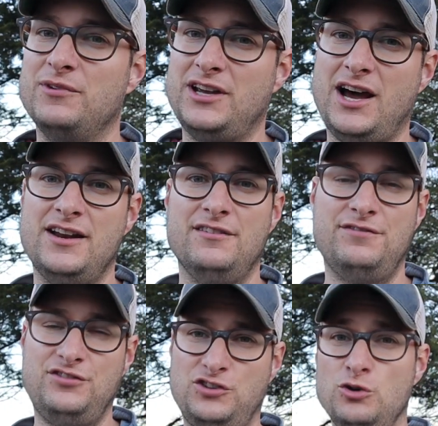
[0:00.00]
we kind
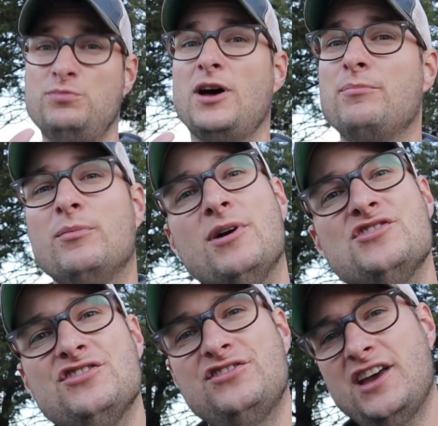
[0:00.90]
of scooped up a
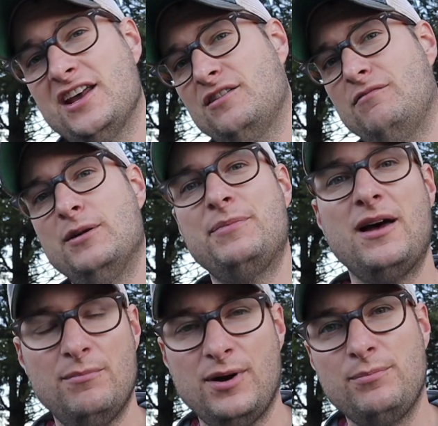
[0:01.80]
bunch of sand and ripped
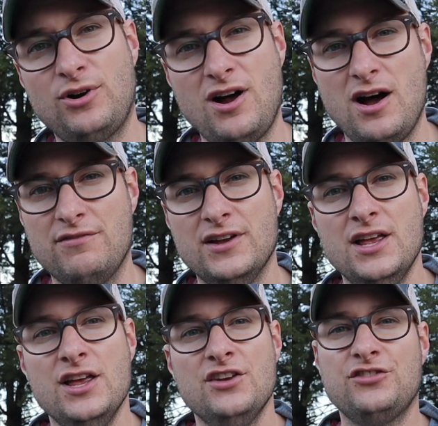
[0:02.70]
that bumper off.
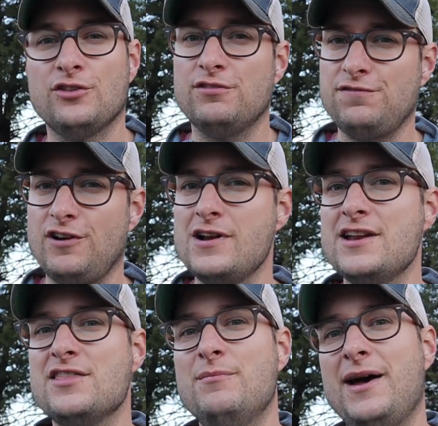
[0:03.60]
So the front
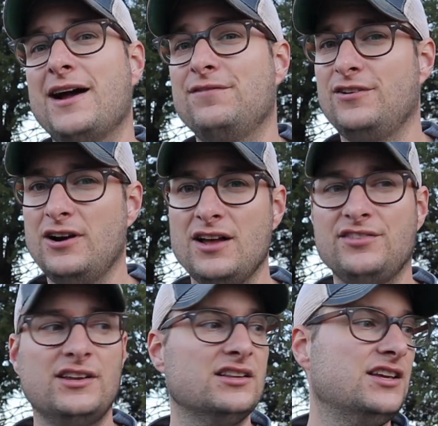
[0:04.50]
and the back, for
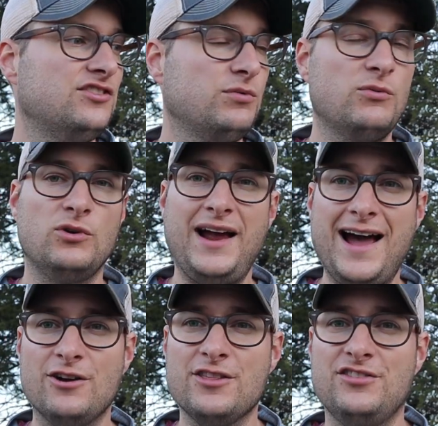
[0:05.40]
us at least, when we're
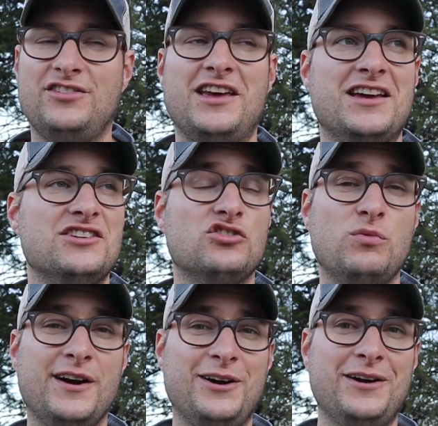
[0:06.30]
out on the sand, is
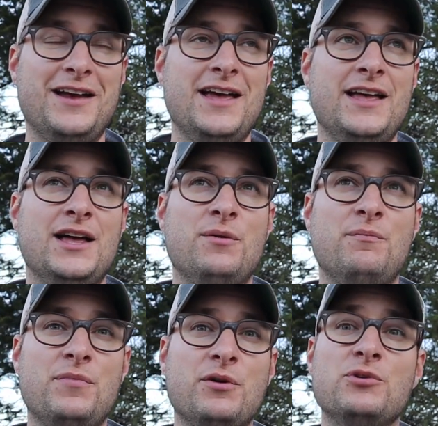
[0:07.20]
where
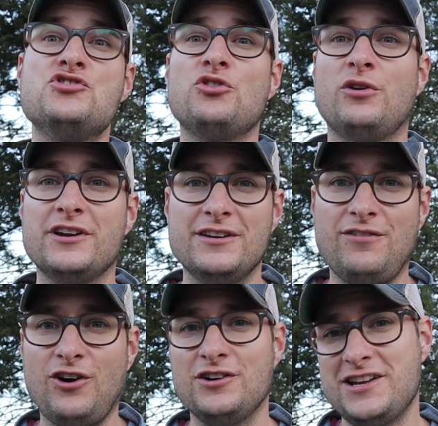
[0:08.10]
the majority of
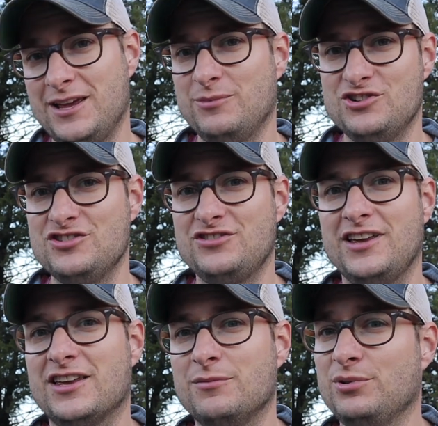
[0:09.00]
our damage is
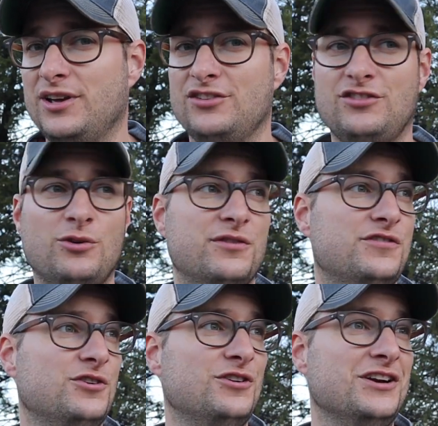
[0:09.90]
taking place. So
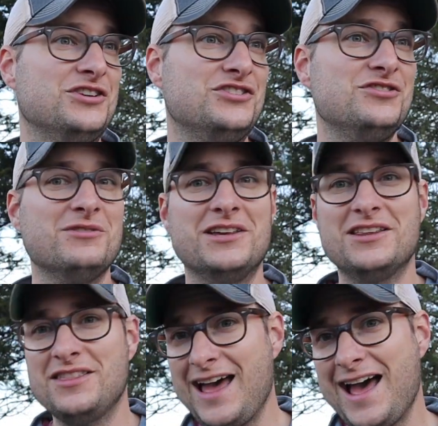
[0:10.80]
if you're
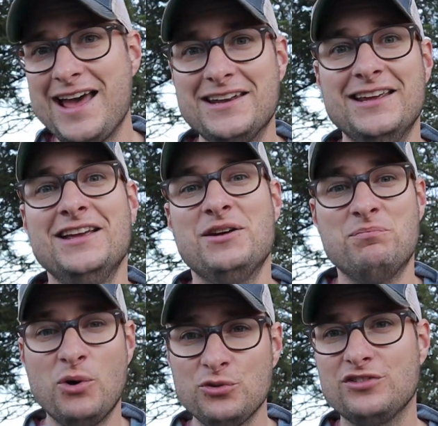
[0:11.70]
doing that
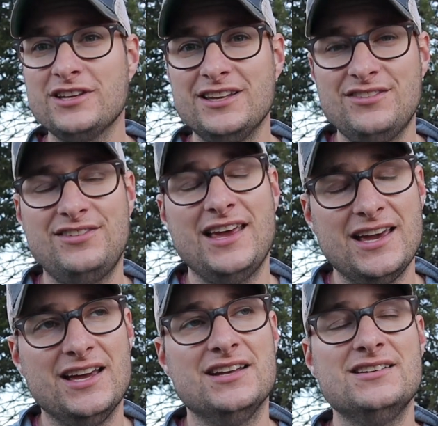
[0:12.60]
mostly in
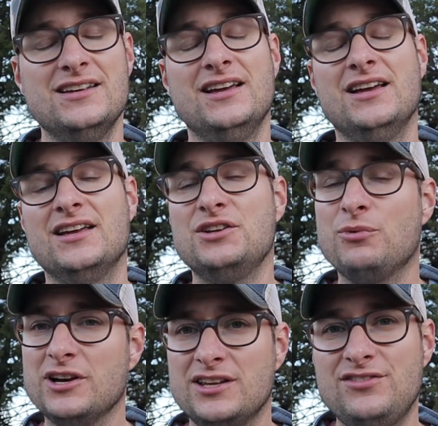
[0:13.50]
sand, you
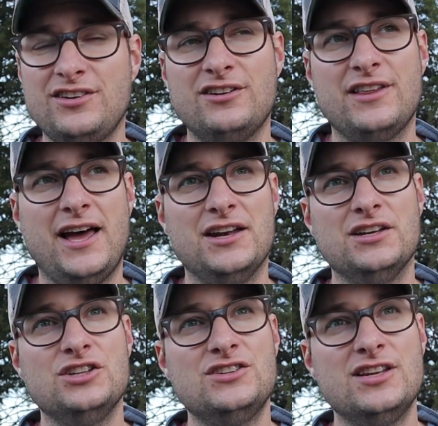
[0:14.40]
want to consider that.
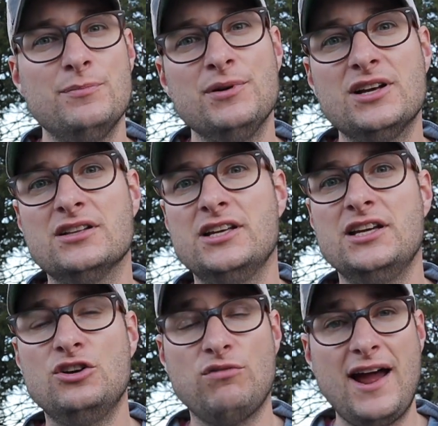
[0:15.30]

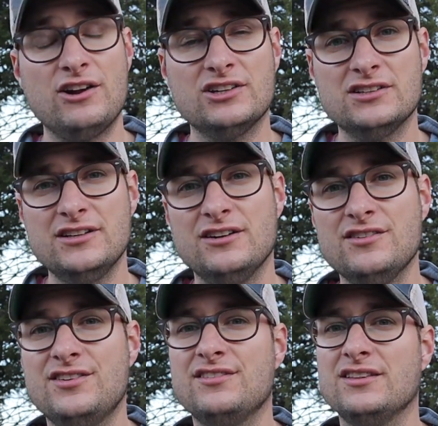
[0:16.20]
Typically, ground
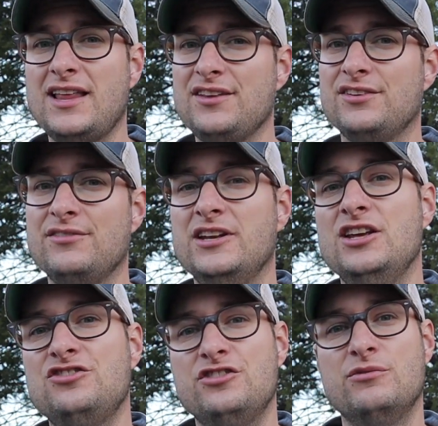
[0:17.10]
clearance is less of an
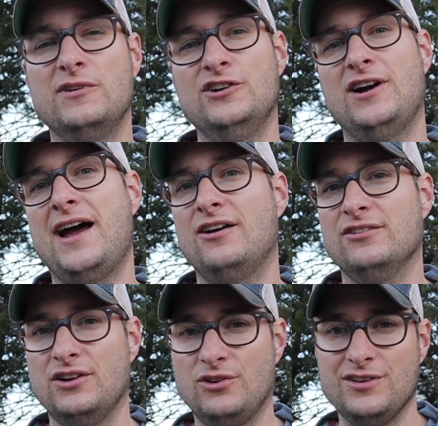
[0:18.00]
issue when you're
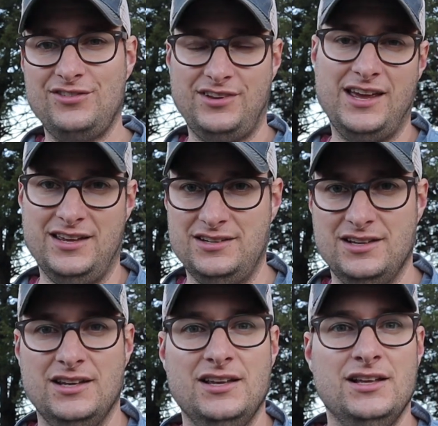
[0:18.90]
out on sand,
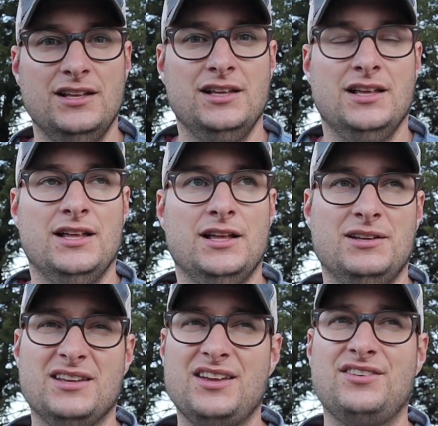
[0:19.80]

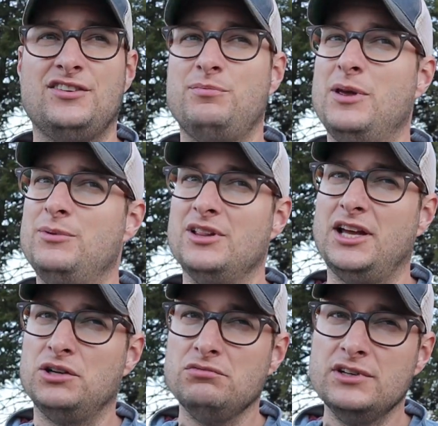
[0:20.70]
unless it's maybe
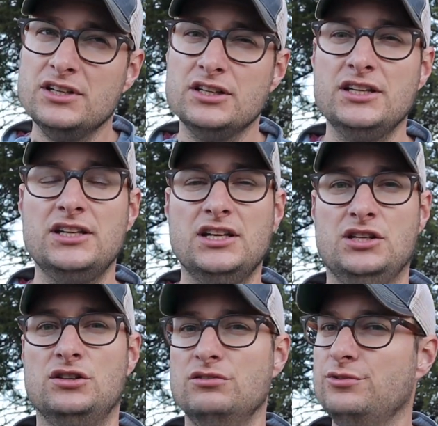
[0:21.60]
like really
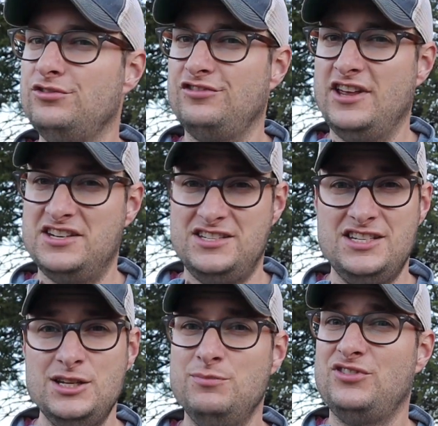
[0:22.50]
loose and
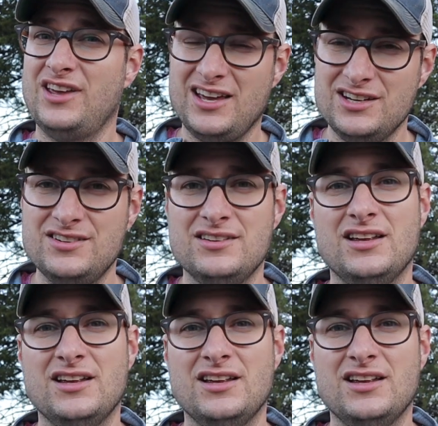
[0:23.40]
deep sand,